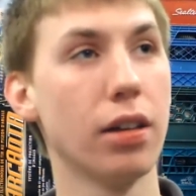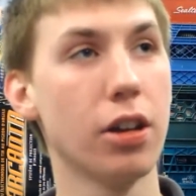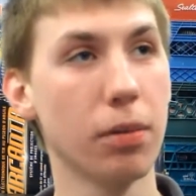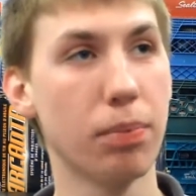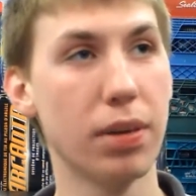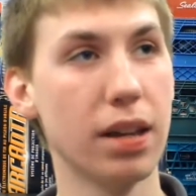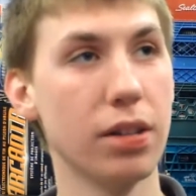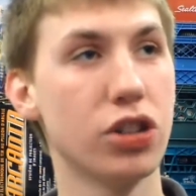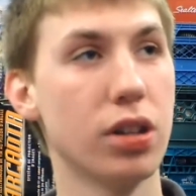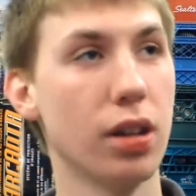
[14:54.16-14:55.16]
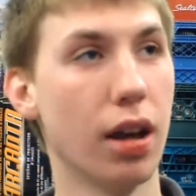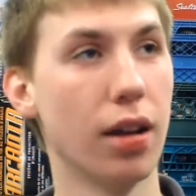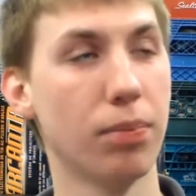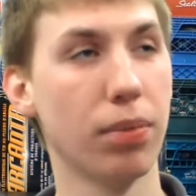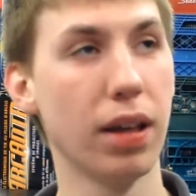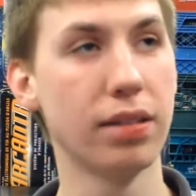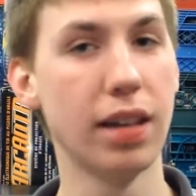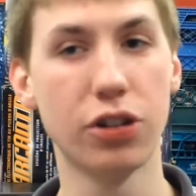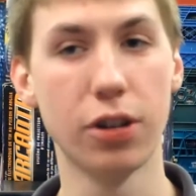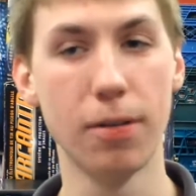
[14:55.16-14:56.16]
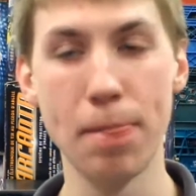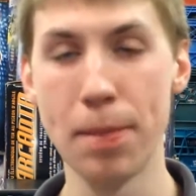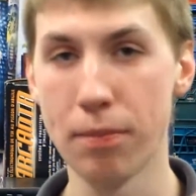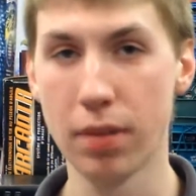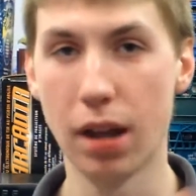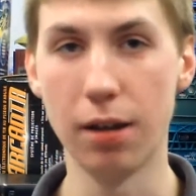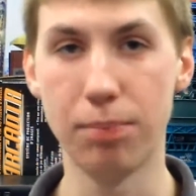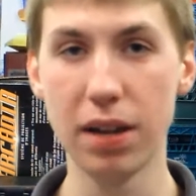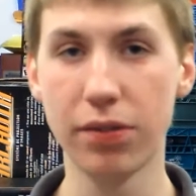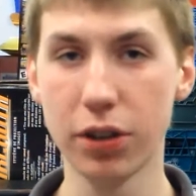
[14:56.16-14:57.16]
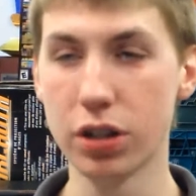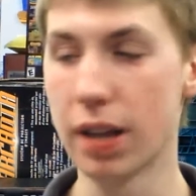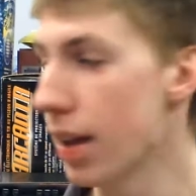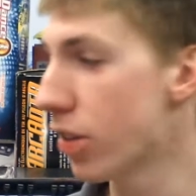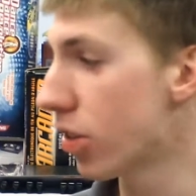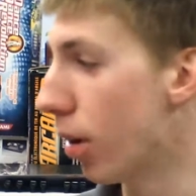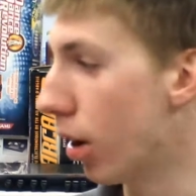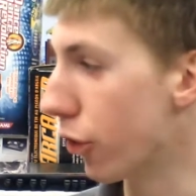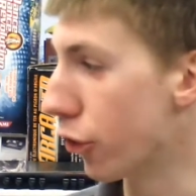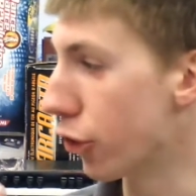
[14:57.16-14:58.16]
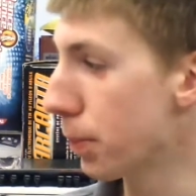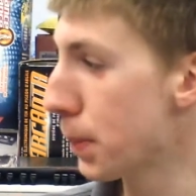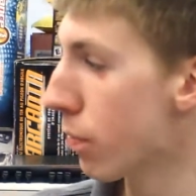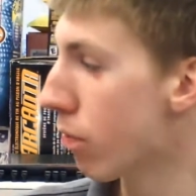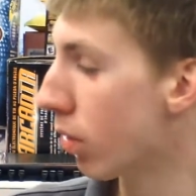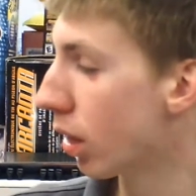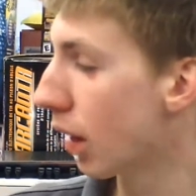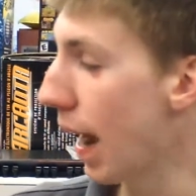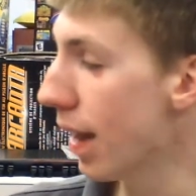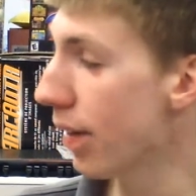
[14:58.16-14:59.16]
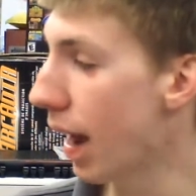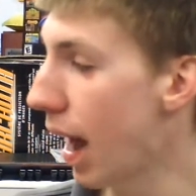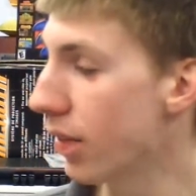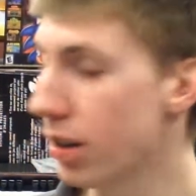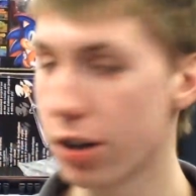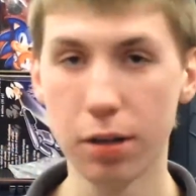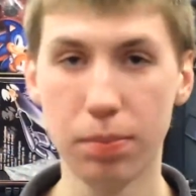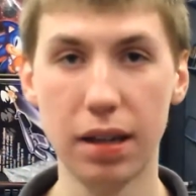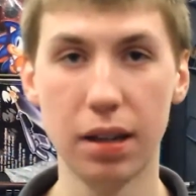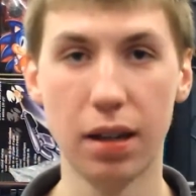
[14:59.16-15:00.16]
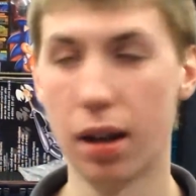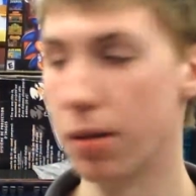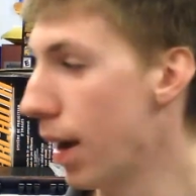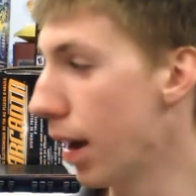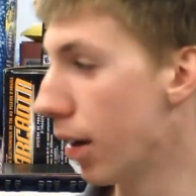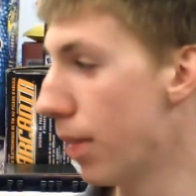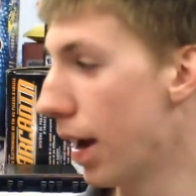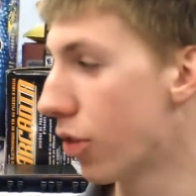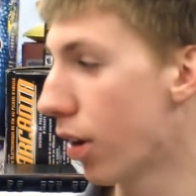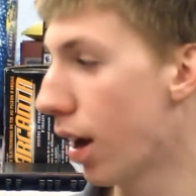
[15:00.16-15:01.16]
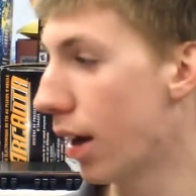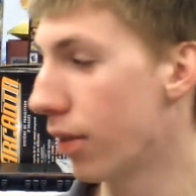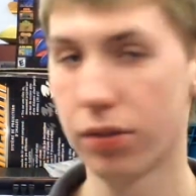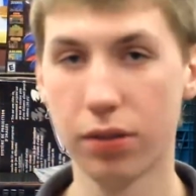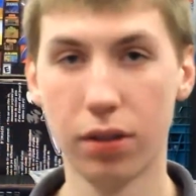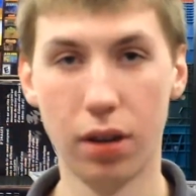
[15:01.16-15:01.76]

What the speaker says: European PlayStation, big version and small version. And I have a European Mega Drive,